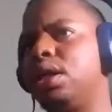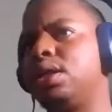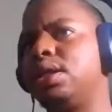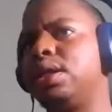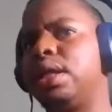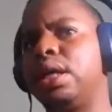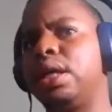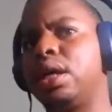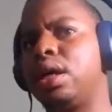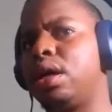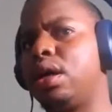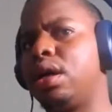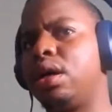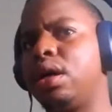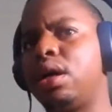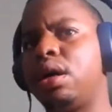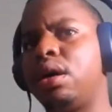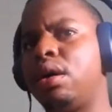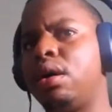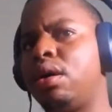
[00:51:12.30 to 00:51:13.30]
Like
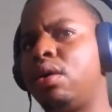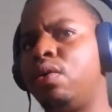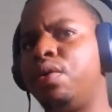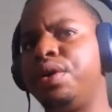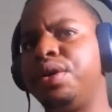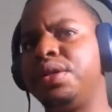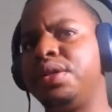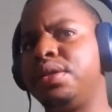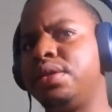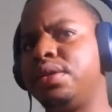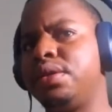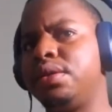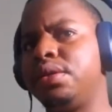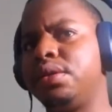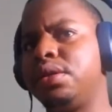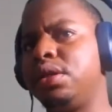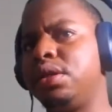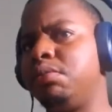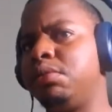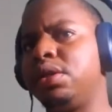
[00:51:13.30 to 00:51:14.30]
I always
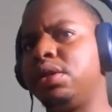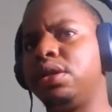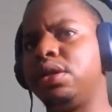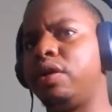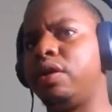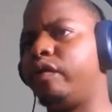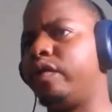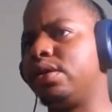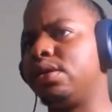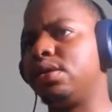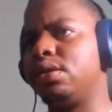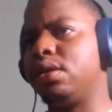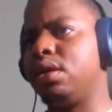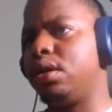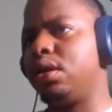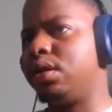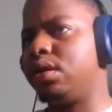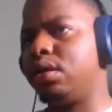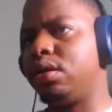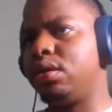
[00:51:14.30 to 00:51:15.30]
see myself as a
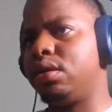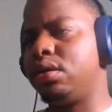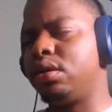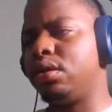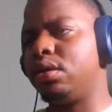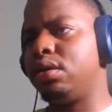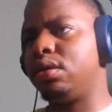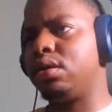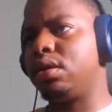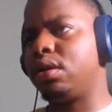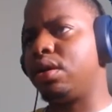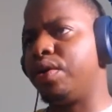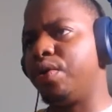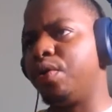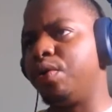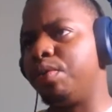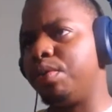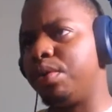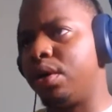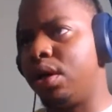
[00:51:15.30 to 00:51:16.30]
leader in the
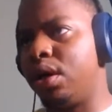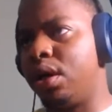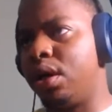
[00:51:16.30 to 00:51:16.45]
group.